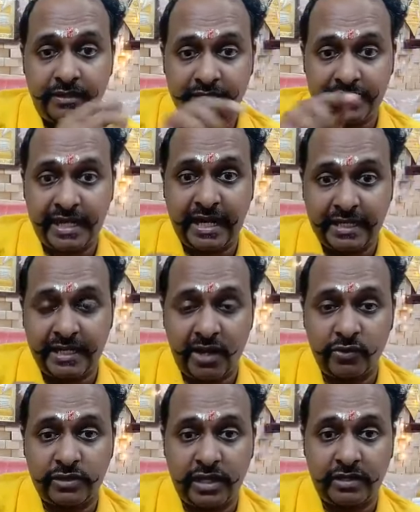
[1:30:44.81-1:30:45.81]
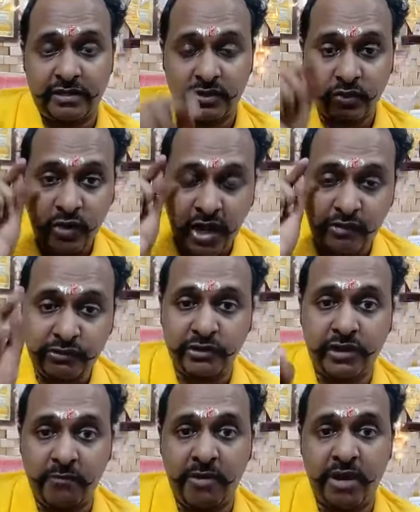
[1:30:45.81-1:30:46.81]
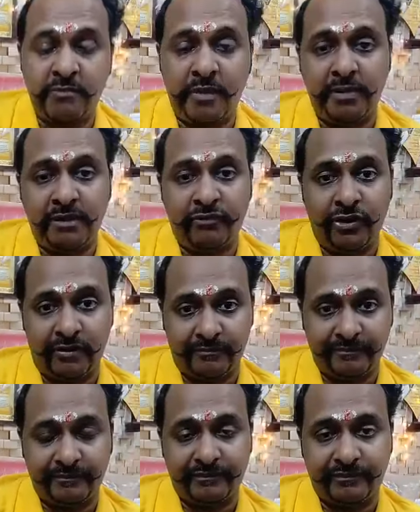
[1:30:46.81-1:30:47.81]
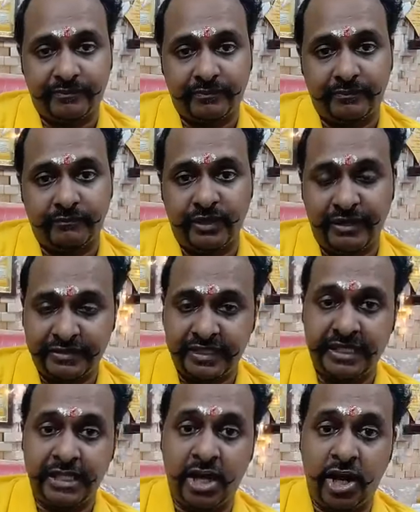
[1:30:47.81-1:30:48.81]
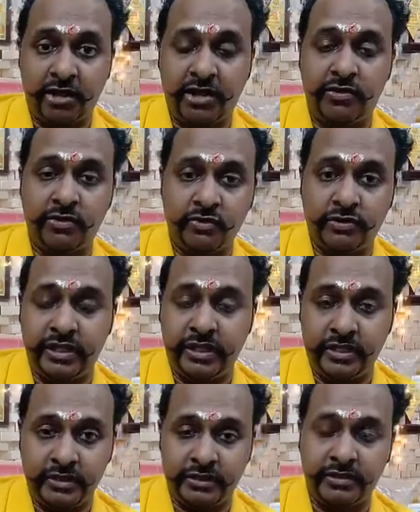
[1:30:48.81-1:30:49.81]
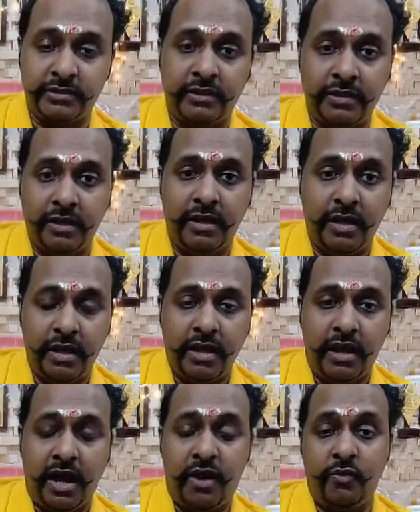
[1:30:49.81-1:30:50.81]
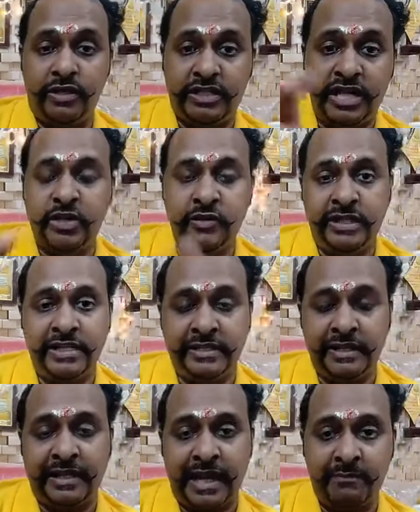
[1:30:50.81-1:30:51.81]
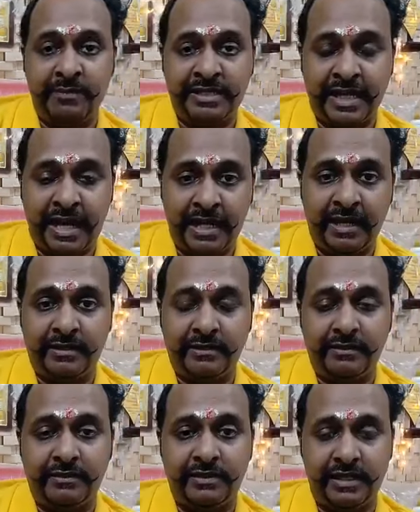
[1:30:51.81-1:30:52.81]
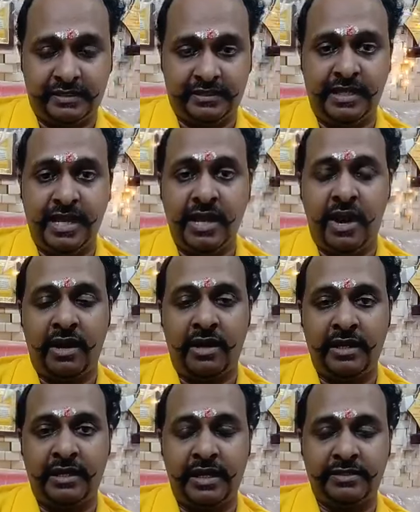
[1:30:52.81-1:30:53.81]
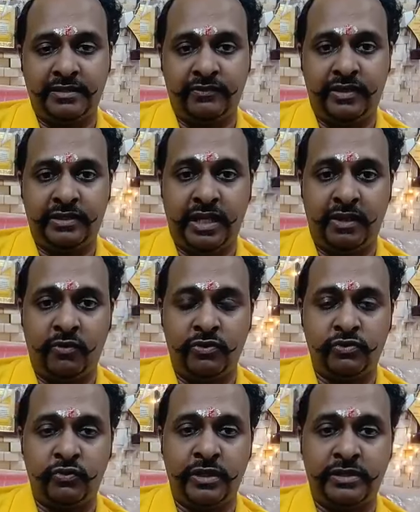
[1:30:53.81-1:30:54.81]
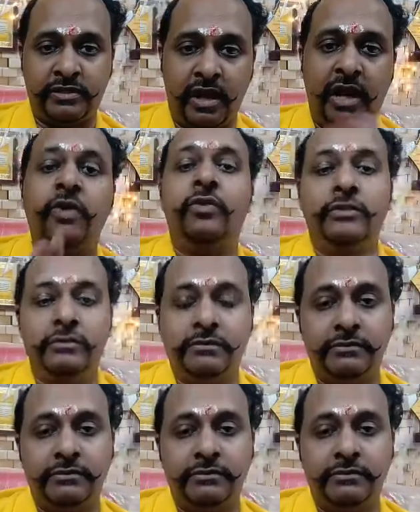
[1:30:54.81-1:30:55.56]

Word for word: decide now that you have to come on public forum we have seen the lockdown 2 3 years how a genuine teacher can be silent just taking online classes for their own students alone